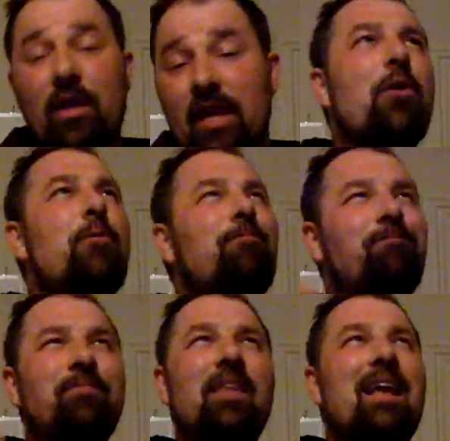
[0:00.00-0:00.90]
So
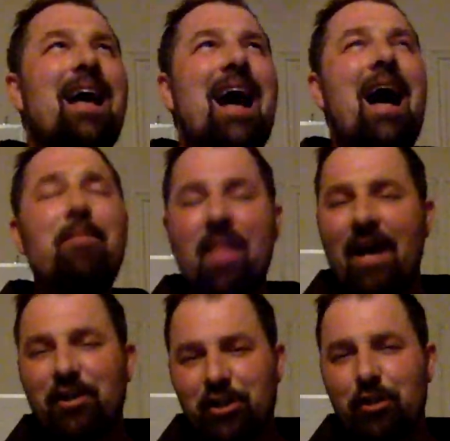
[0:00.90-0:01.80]
I'm
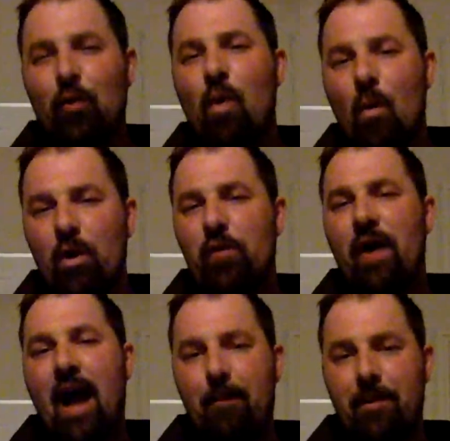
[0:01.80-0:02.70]
not sure what would
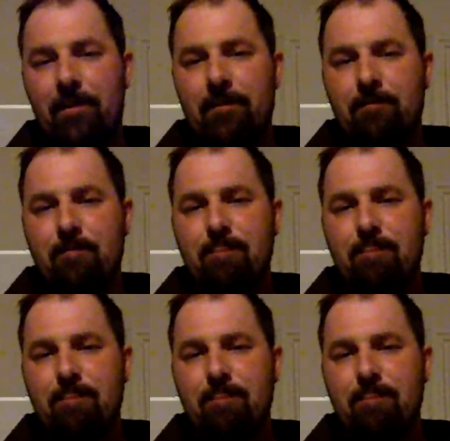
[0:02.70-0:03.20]
have happened